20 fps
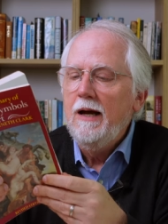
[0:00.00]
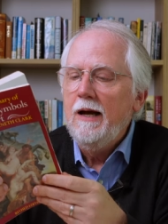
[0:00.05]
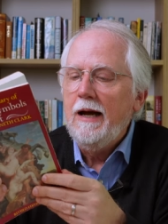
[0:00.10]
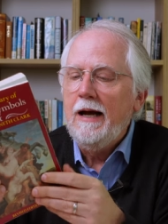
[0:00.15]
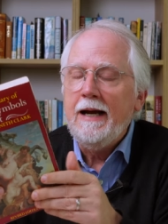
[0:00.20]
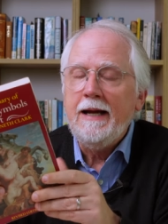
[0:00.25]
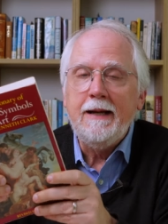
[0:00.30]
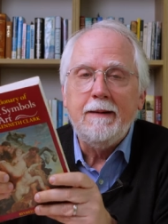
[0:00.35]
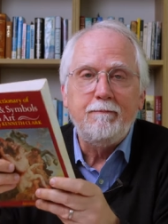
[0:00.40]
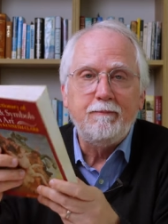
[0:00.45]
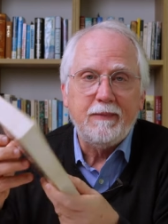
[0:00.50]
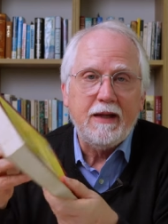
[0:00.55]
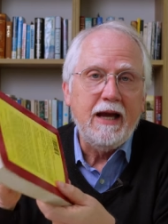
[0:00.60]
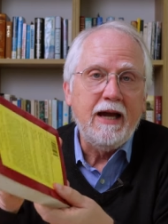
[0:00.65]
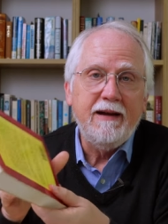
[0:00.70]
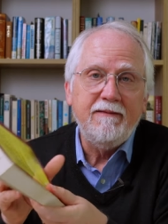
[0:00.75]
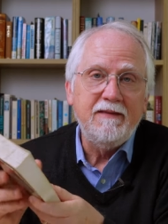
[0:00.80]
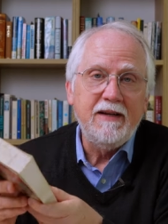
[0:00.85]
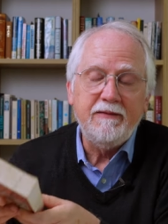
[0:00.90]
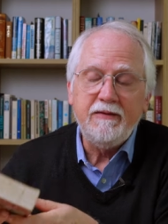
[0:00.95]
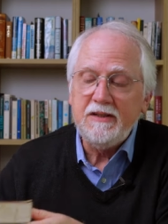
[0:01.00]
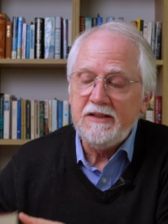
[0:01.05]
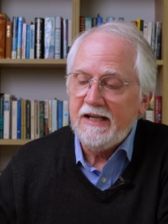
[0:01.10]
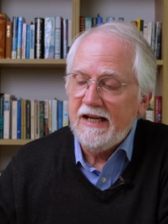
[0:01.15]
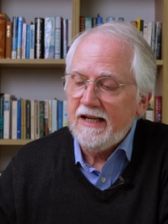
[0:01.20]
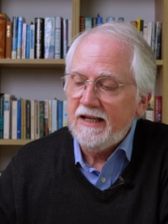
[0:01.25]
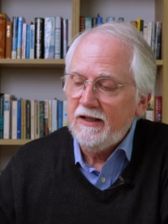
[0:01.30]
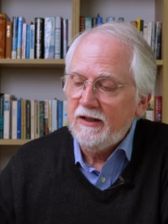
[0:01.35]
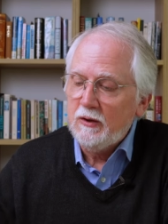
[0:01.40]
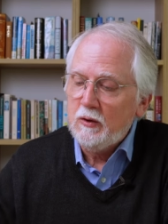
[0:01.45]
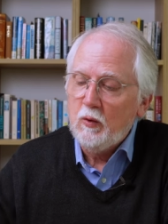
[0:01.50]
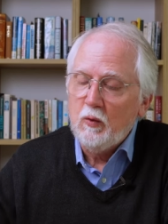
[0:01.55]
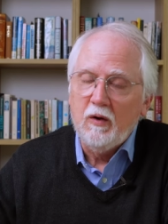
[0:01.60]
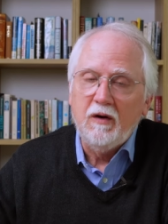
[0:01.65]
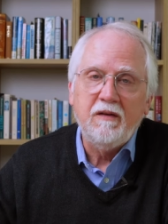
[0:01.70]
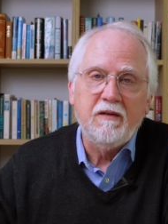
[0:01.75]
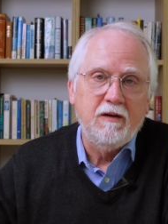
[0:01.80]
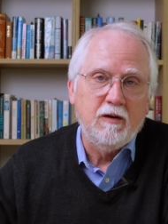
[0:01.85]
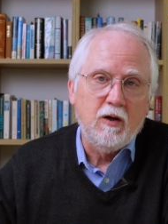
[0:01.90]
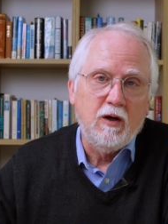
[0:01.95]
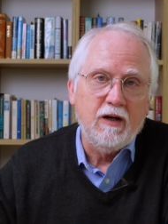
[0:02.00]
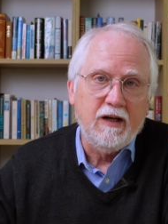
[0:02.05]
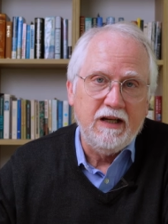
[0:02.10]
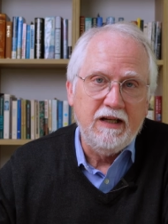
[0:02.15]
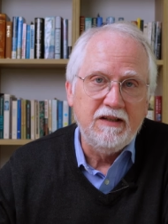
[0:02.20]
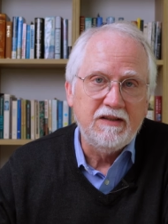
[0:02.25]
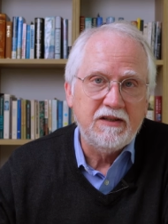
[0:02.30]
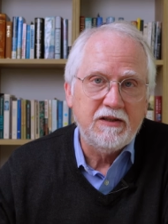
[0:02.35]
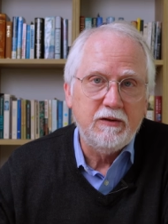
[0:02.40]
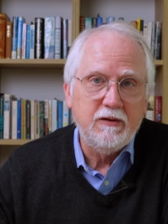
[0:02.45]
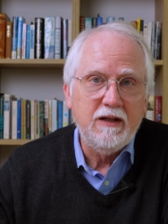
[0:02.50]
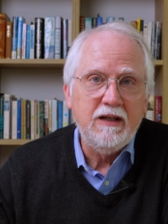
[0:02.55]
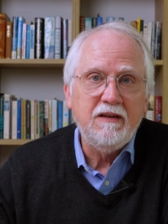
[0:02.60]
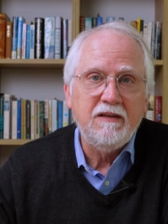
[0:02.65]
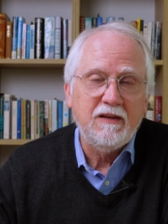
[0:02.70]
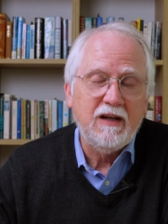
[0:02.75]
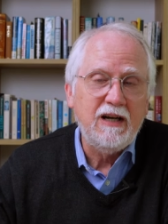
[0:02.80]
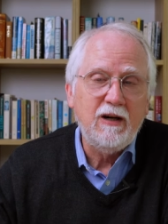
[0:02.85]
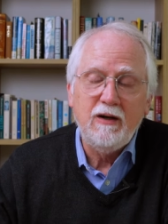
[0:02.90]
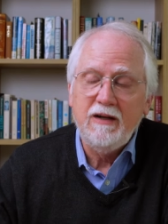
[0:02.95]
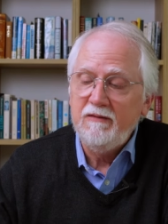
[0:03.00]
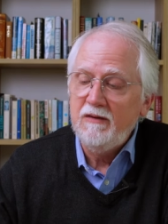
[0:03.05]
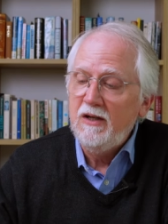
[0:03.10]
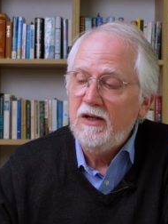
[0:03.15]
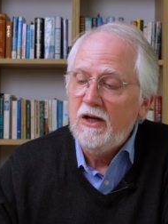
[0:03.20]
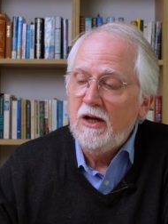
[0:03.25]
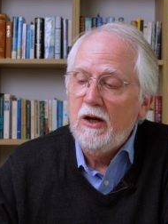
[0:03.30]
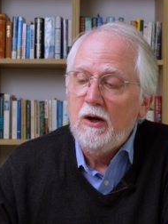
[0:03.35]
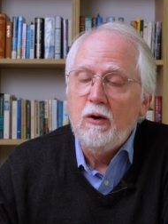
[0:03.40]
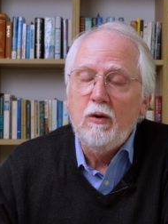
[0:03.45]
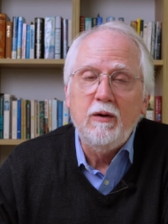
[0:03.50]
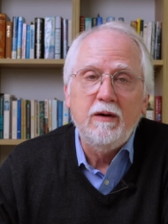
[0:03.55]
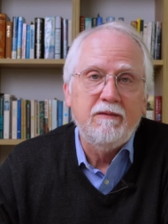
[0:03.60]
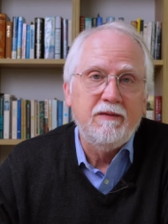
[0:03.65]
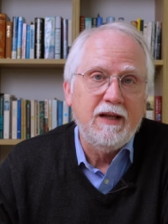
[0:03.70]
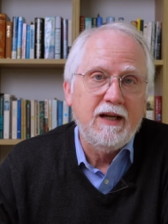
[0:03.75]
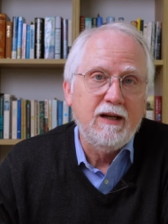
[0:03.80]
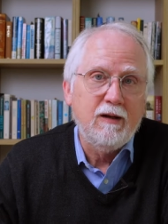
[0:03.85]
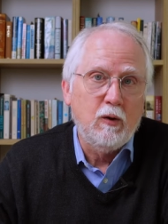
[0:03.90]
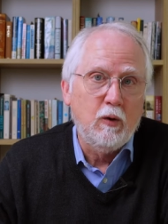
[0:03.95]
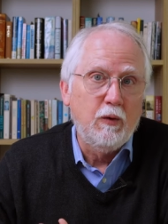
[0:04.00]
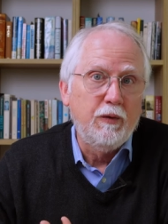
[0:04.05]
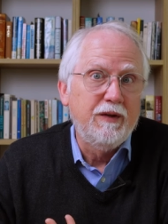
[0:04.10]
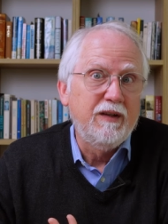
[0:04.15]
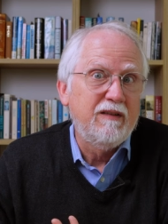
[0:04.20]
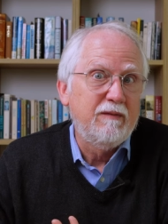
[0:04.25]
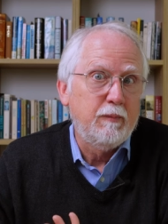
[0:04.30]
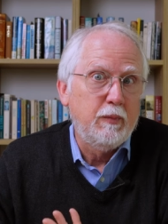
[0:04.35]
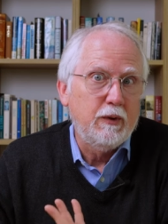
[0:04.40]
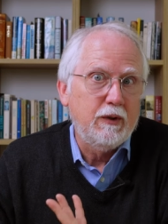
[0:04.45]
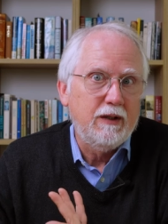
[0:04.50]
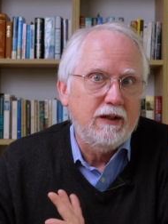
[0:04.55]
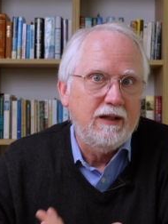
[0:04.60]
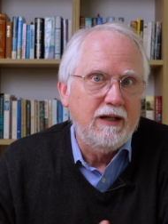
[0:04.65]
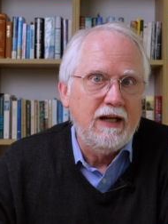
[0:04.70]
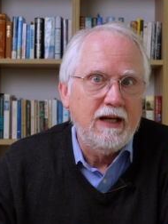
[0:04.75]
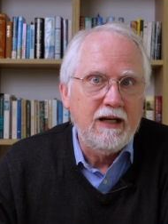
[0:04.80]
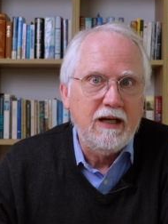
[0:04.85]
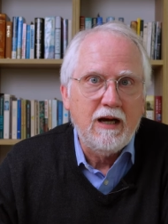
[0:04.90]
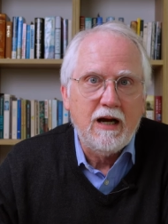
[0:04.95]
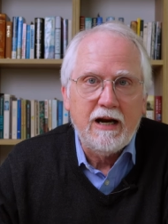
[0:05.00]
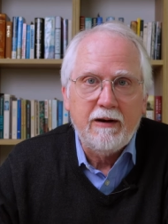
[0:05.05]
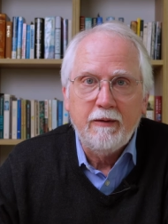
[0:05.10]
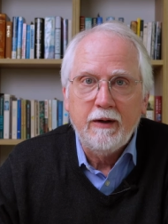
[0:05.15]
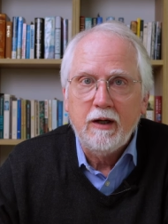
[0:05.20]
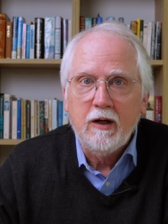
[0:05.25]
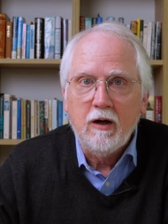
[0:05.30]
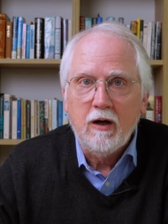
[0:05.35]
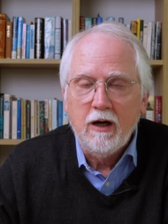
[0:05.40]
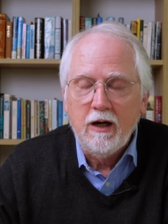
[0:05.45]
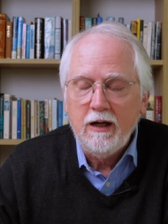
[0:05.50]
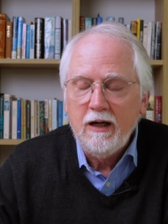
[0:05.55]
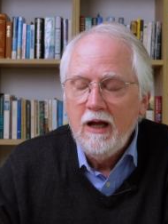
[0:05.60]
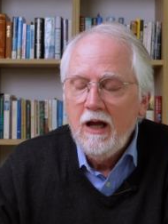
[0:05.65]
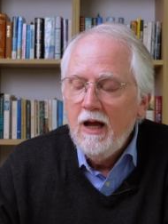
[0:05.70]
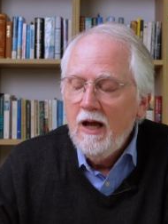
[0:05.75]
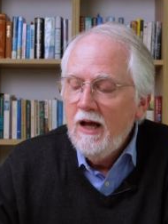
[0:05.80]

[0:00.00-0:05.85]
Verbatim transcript: I, I have never taken a course in art history, so I don't even know if they hold this book in any high regard.